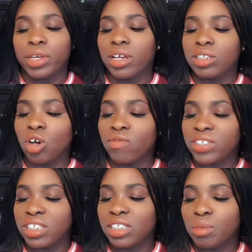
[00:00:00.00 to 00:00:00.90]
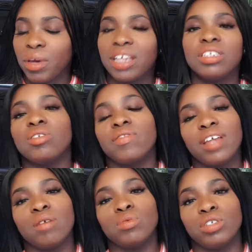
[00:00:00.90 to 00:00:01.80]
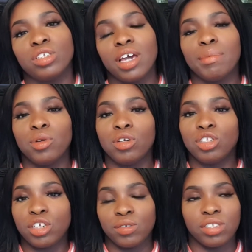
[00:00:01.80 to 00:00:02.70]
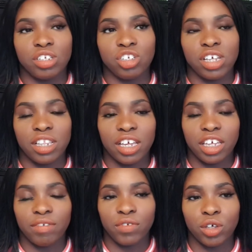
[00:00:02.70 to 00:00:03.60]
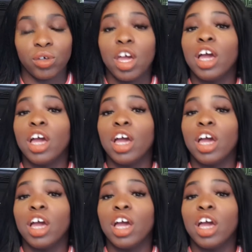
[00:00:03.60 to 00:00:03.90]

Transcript: because obviously depending on that will determine on the dosage that they give you,